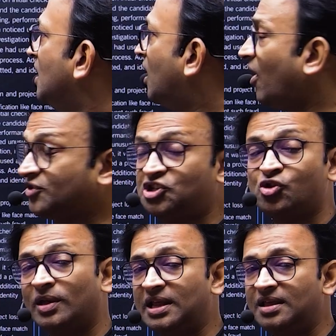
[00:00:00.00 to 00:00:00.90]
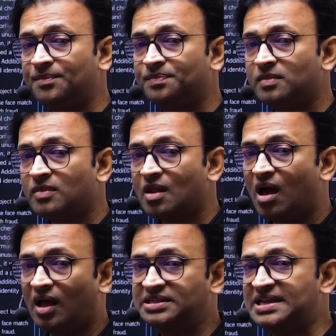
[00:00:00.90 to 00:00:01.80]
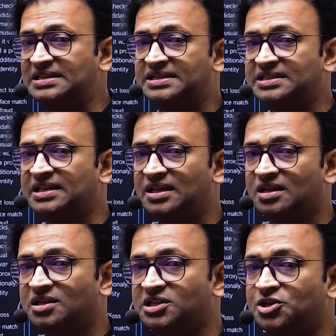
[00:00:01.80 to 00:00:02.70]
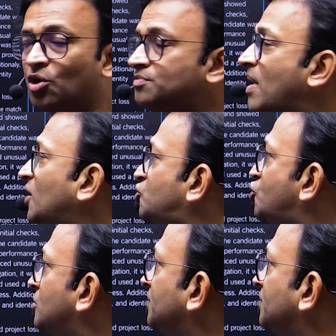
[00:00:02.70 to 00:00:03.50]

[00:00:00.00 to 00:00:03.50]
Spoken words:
After joining, identity did not match.